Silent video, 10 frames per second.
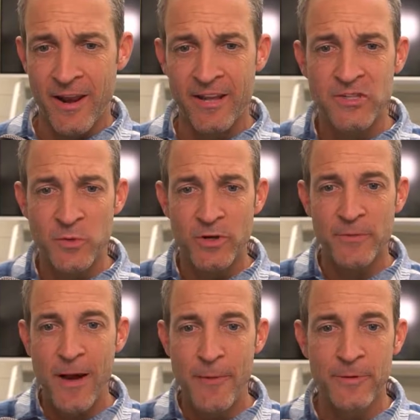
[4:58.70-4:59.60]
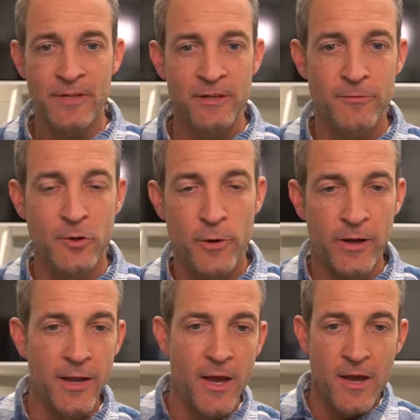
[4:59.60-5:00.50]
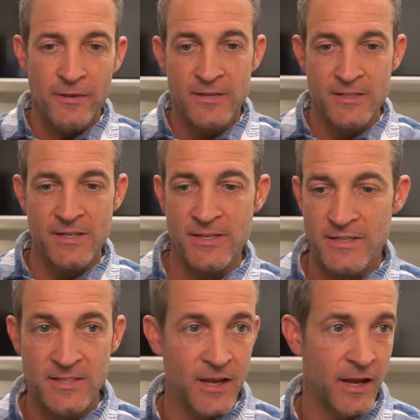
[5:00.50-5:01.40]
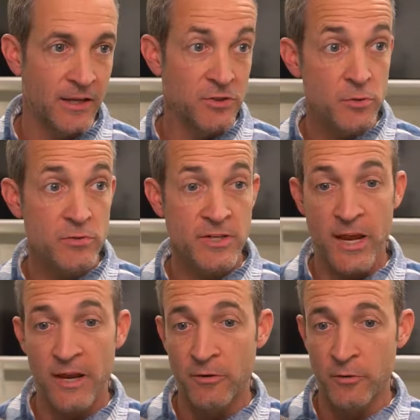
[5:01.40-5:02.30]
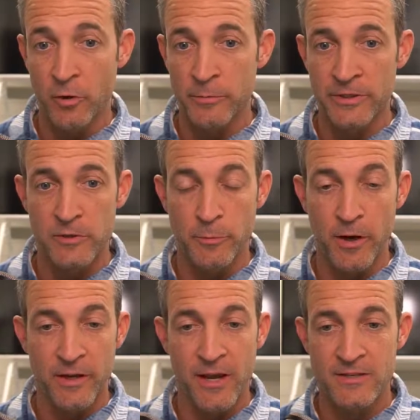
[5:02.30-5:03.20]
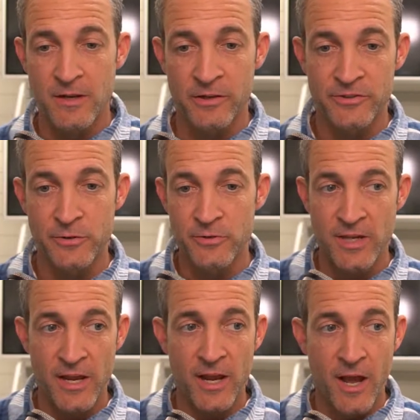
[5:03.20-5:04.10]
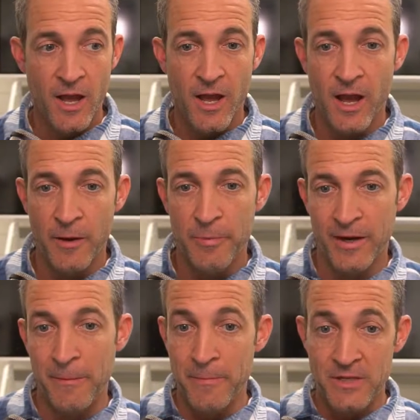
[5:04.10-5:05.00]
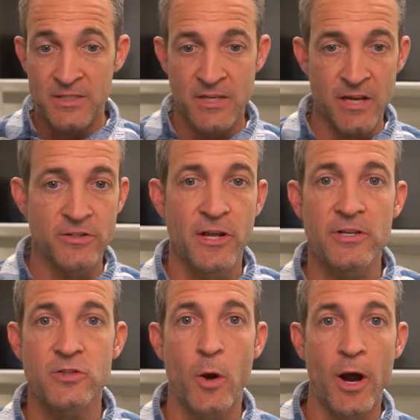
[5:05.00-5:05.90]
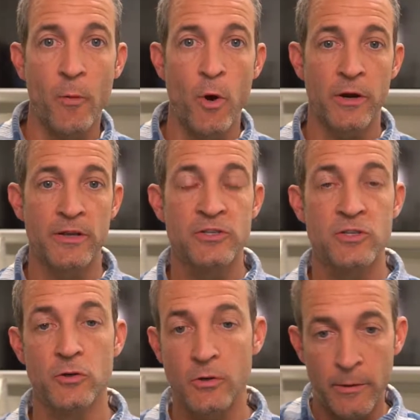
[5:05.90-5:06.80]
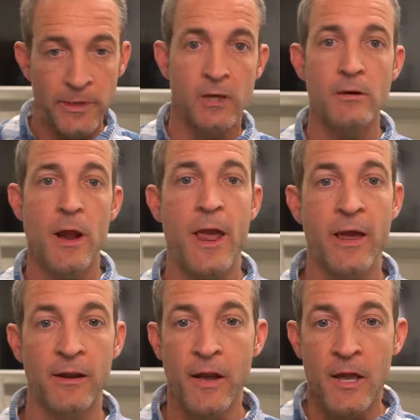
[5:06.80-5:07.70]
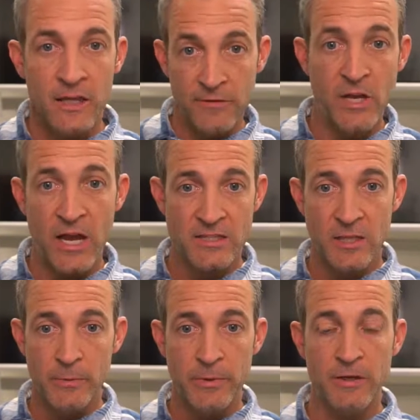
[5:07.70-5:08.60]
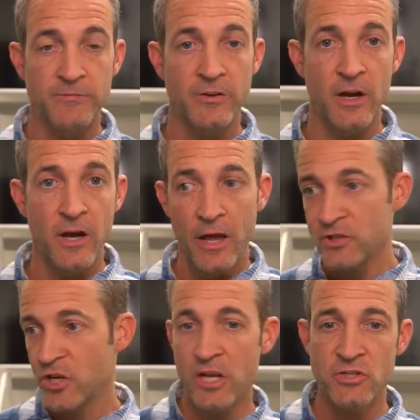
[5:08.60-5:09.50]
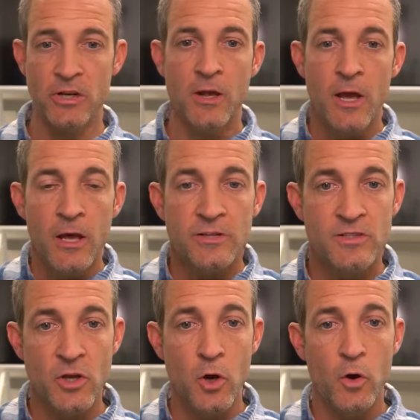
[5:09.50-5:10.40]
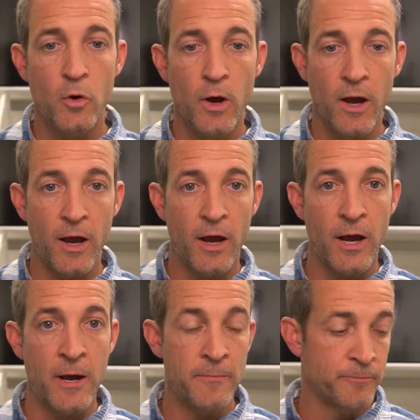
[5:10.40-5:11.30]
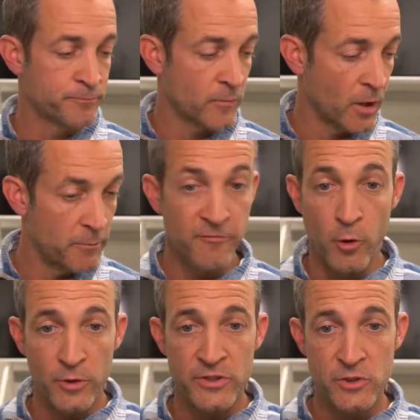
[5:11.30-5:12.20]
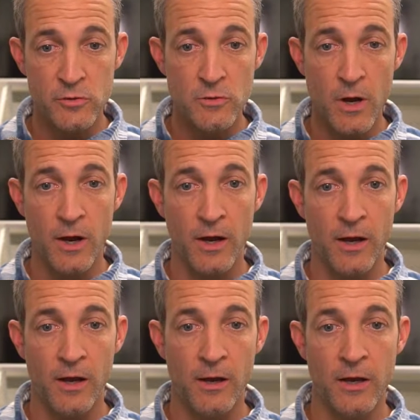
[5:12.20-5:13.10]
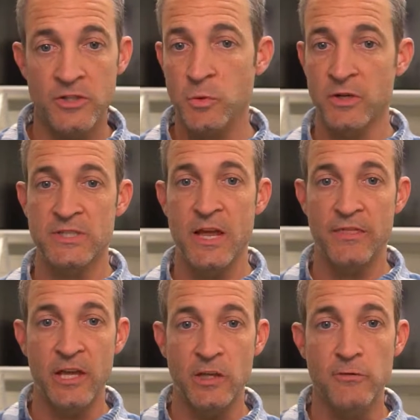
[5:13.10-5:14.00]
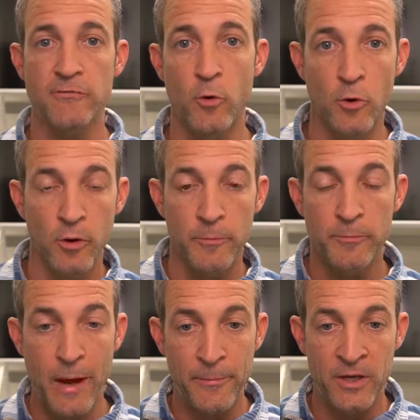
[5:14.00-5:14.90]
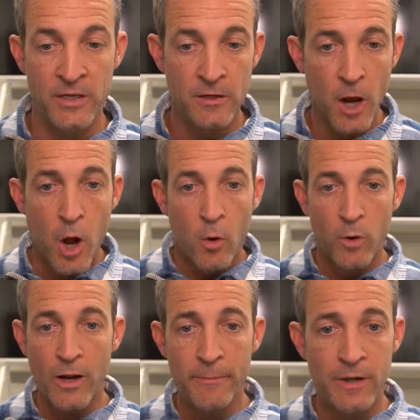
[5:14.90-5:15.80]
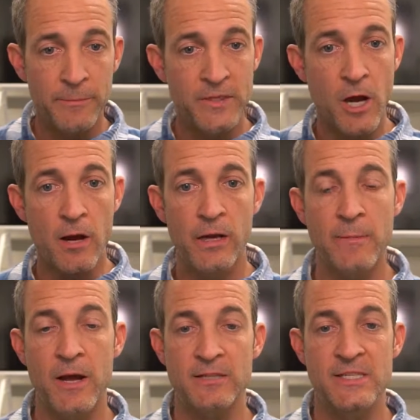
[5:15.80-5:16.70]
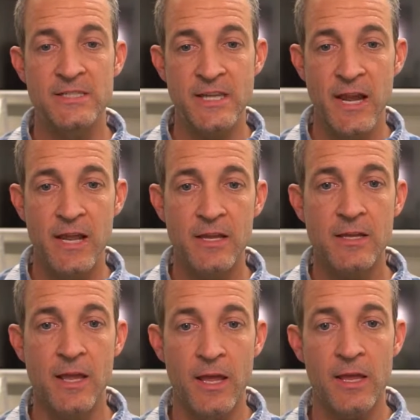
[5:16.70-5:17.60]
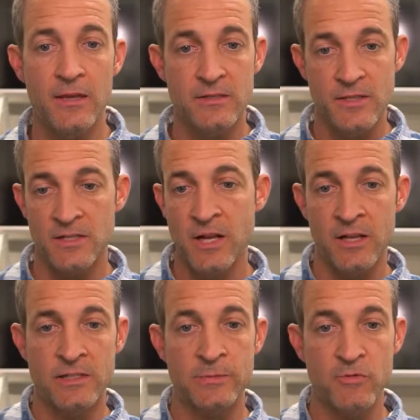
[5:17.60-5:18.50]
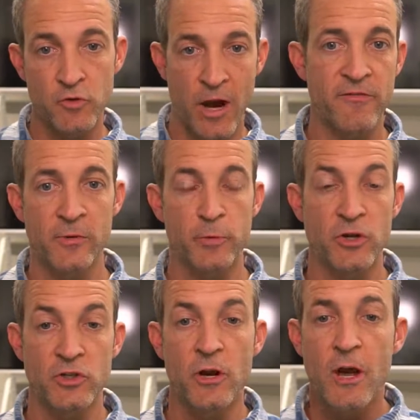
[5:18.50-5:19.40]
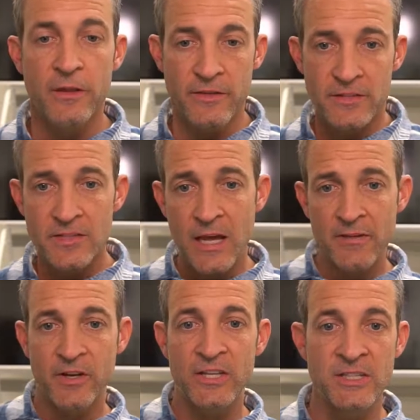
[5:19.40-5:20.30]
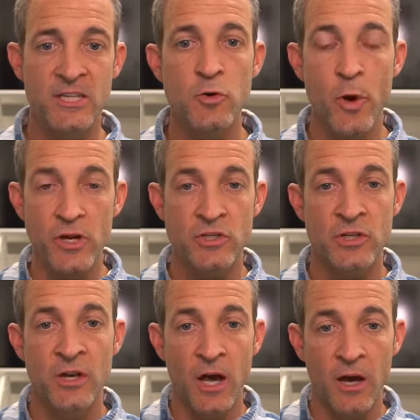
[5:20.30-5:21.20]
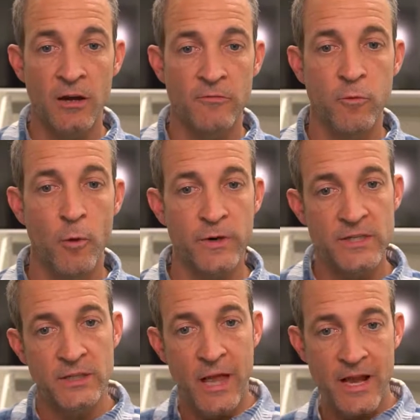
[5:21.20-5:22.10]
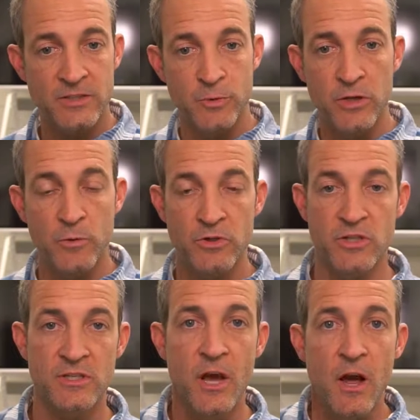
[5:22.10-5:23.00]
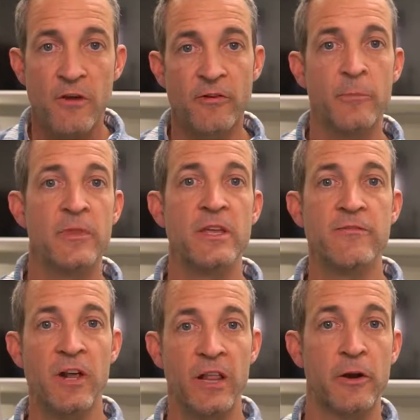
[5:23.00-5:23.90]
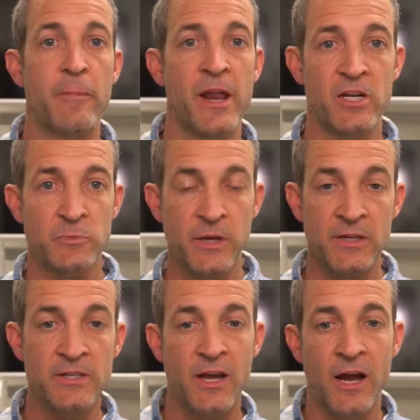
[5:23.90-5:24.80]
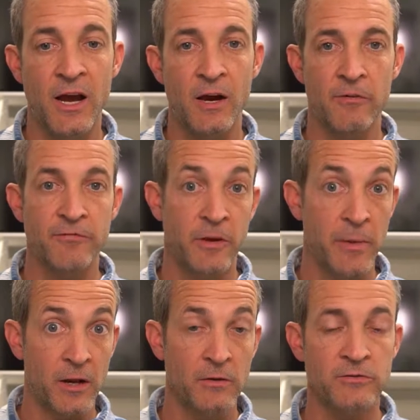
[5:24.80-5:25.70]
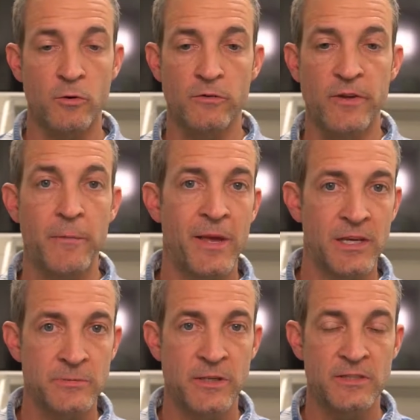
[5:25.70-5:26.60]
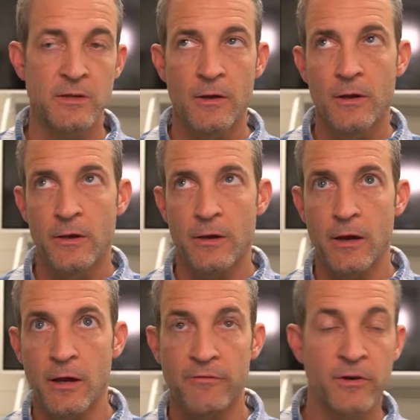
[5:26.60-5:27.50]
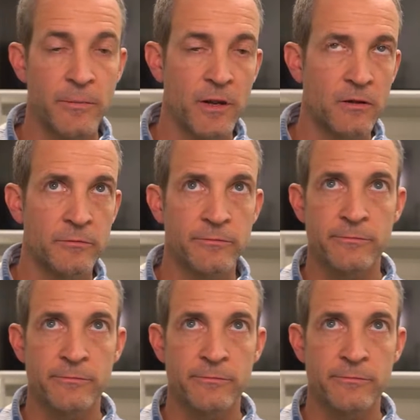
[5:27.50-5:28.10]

I just wanted to pop in here real quick. This is Tuesday. I don't normally do broadcasts on Tuesday, but I missed yesterday, so I wanted to come in here and give you guys a little bit of education. So, before we do, I just want to say thank you for popping in here. What I'm going to be talking about today is this concept of driving pressure. This is kind of a continuation of what we did last week, which is from the ventilator management fundamentals or vet management fundamentals,